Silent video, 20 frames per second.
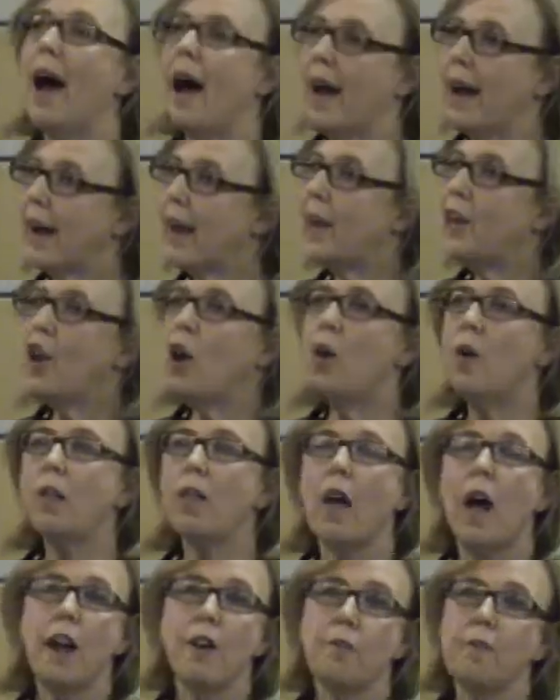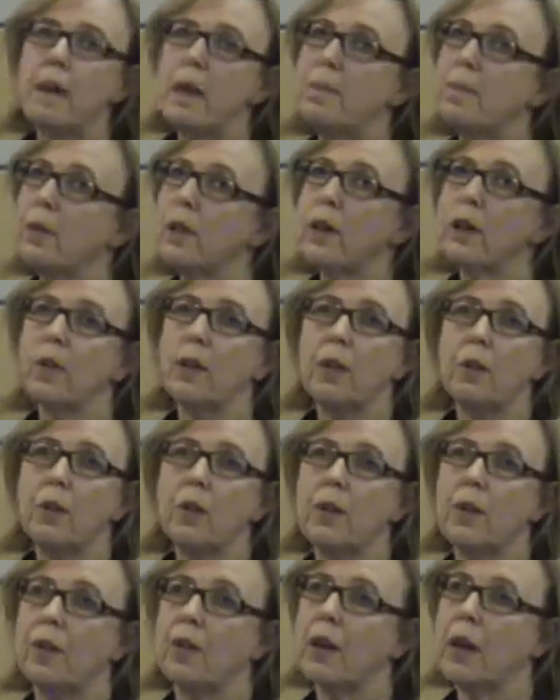And I know a lot of people agree
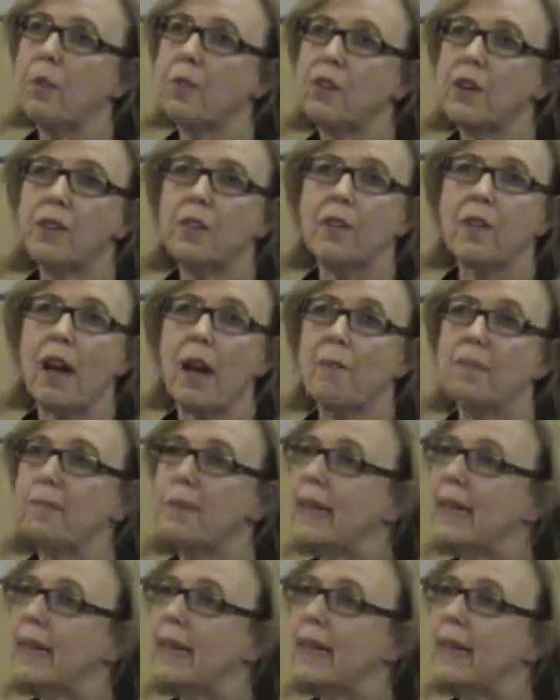with you, and I'm just, I'm